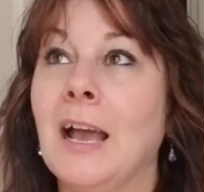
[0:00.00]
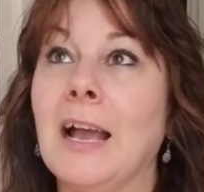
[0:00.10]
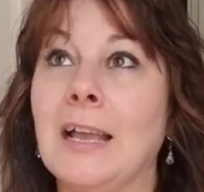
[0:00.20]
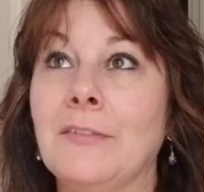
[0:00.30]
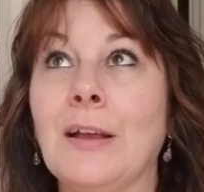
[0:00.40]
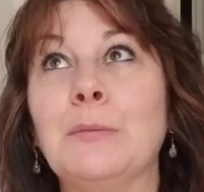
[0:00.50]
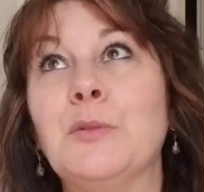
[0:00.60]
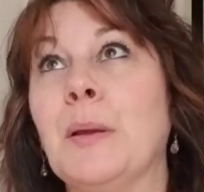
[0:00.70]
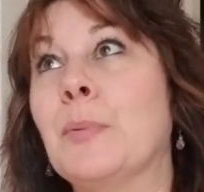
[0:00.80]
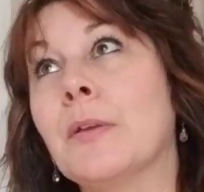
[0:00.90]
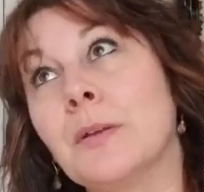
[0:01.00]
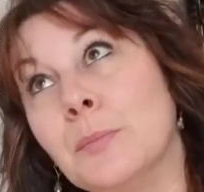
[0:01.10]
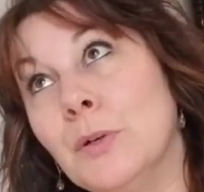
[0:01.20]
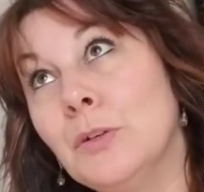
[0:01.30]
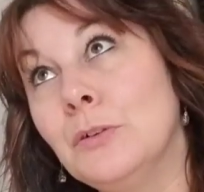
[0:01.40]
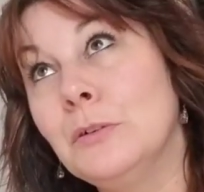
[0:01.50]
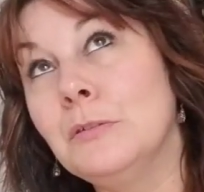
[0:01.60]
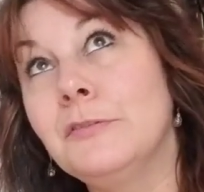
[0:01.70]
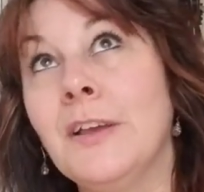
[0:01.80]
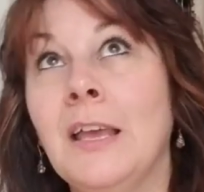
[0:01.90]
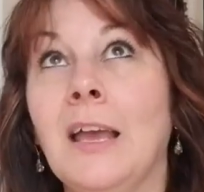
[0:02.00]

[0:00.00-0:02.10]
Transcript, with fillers: I've helped my brother move.